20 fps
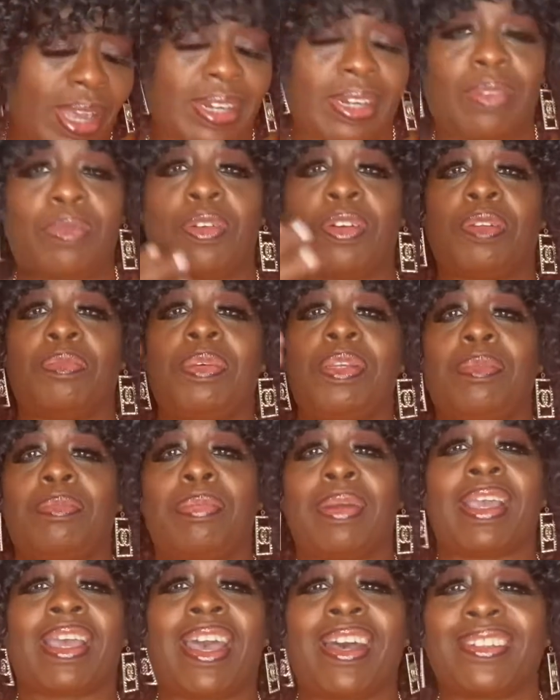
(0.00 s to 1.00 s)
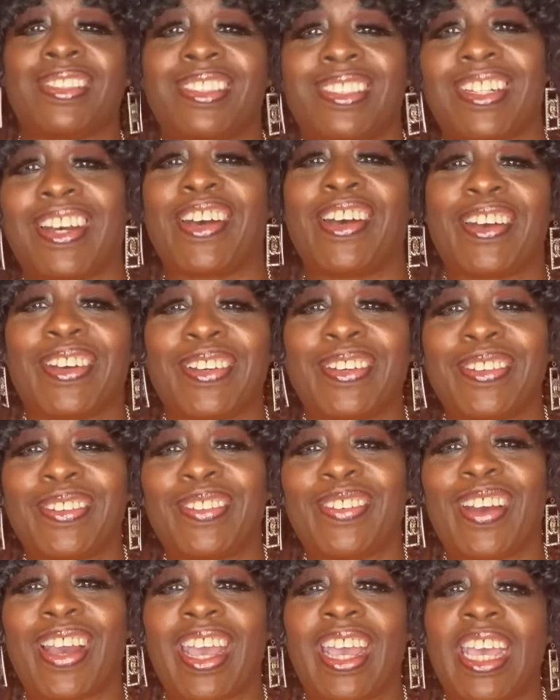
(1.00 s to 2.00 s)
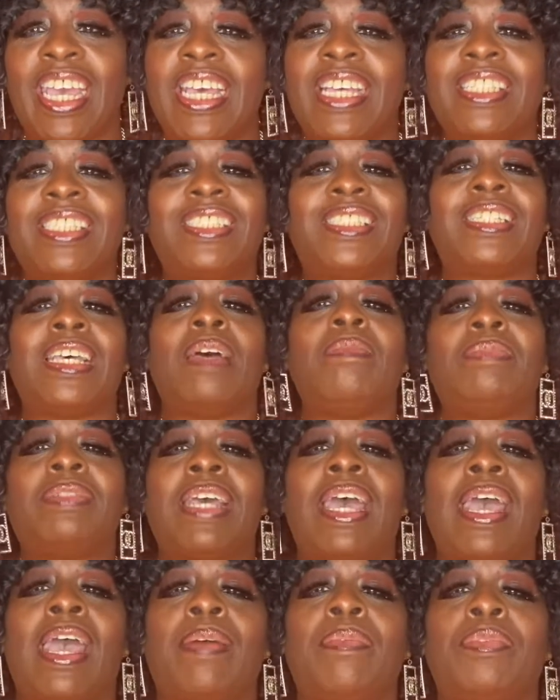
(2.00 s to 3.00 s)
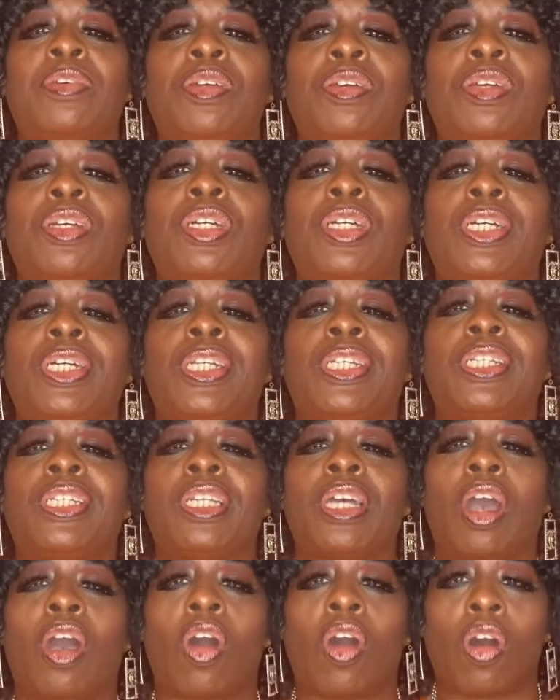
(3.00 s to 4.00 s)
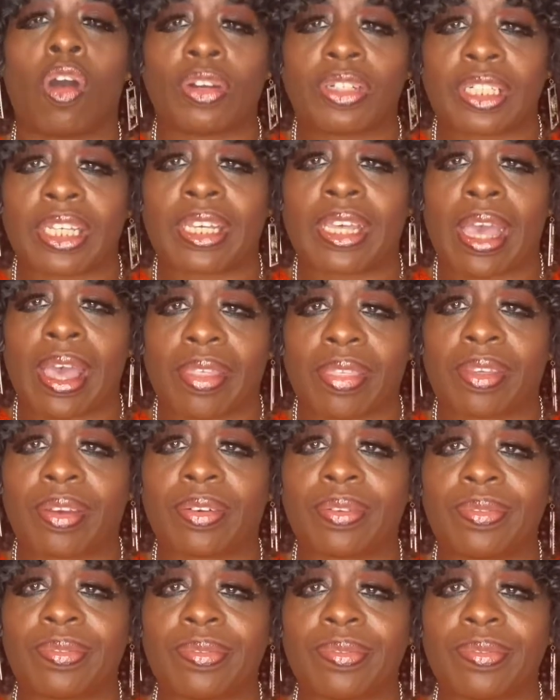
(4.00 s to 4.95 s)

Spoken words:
that want to be the breakout star, right? Sometimes you're good all together.